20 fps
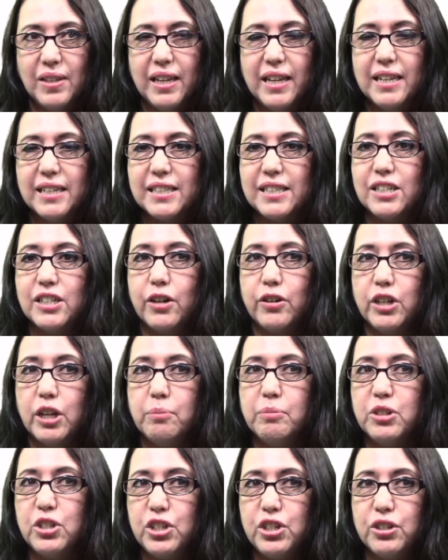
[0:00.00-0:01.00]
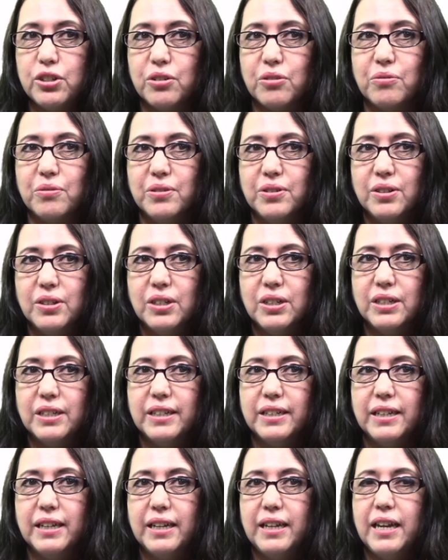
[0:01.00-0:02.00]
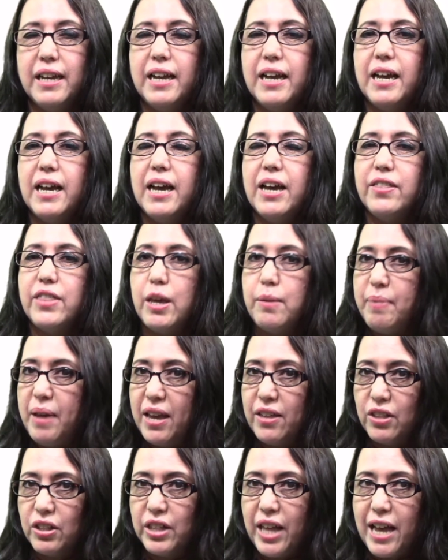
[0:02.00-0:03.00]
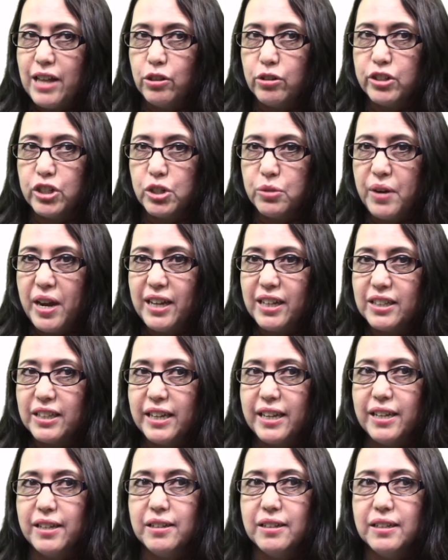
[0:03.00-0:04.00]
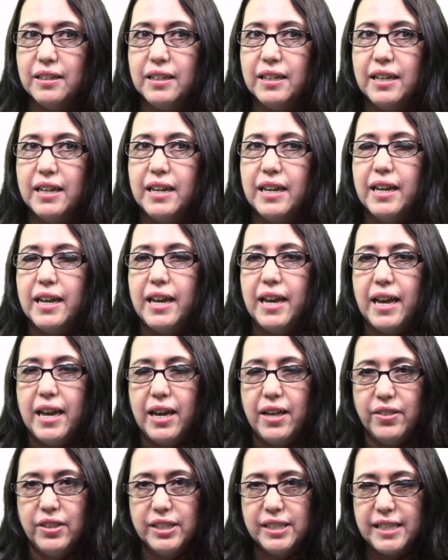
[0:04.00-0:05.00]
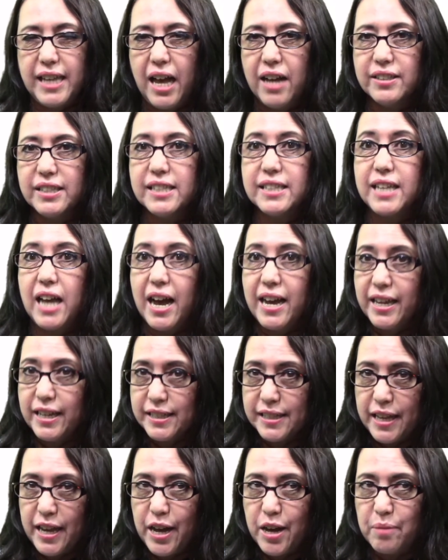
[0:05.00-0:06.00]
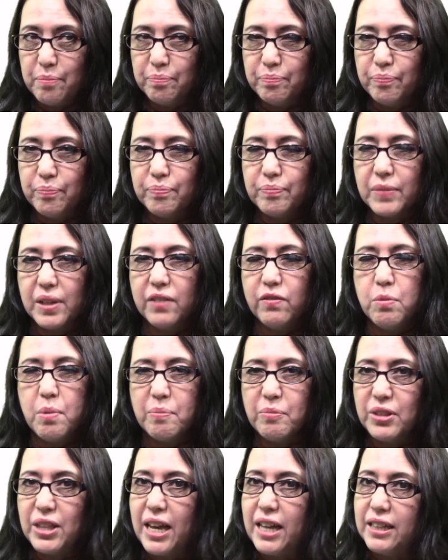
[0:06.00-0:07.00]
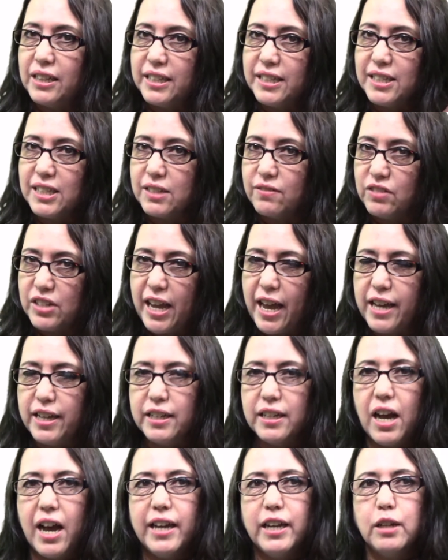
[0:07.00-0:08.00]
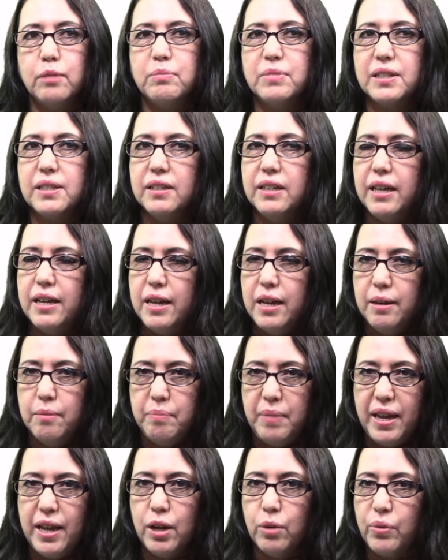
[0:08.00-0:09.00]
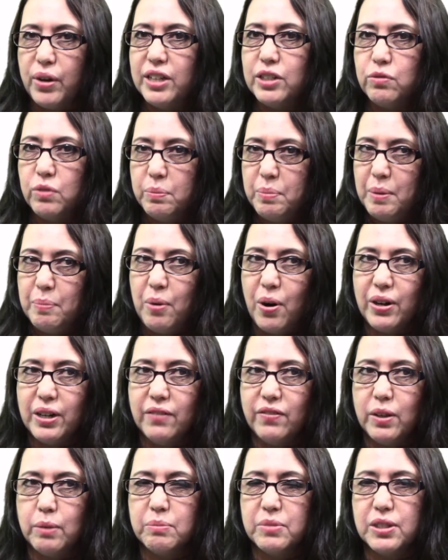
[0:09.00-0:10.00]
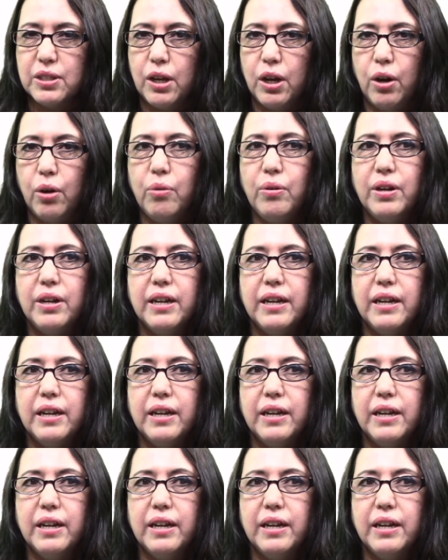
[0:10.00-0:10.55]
Scenario number 2. They pay the landlord directly. This counts as ISM. If you remember that list of 10 items, paying rent would be part of them, so